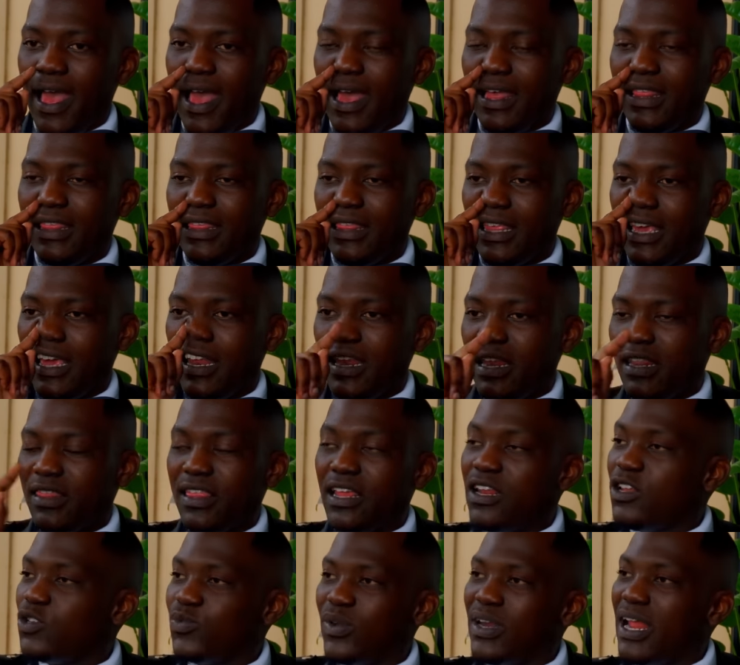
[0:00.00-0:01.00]
And then
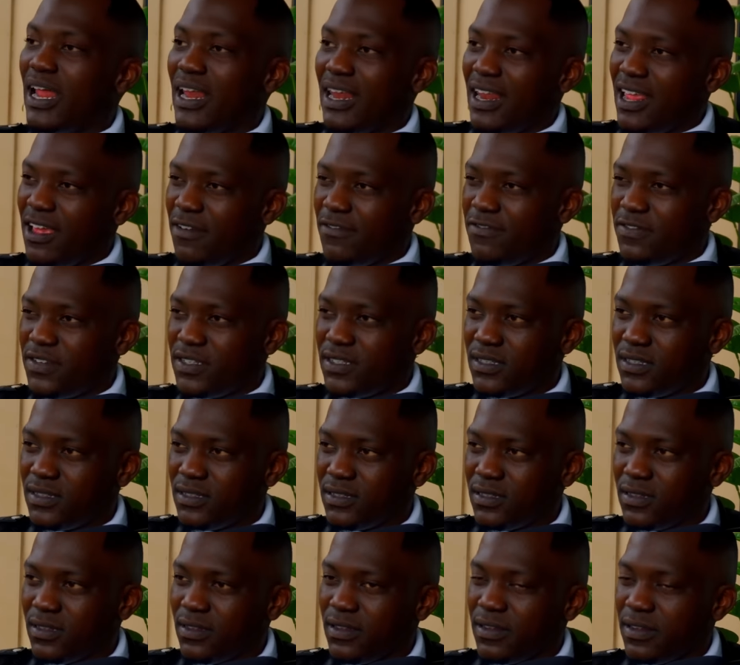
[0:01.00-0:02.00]
that is when I left,
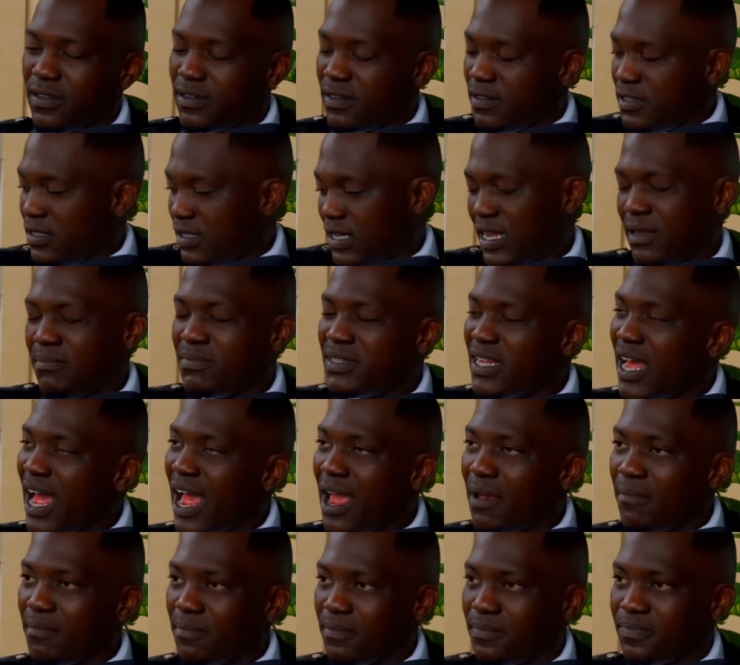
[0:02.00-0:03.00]
same
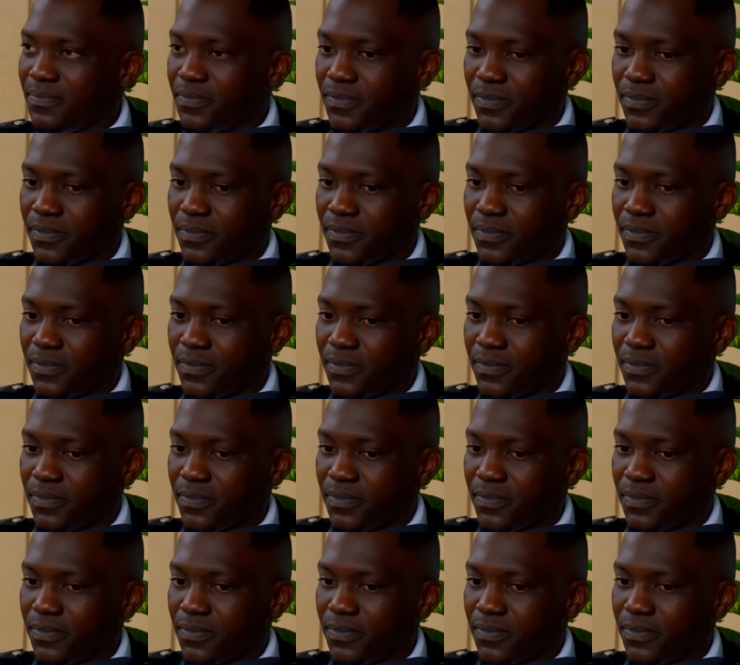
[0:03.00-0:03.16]
time.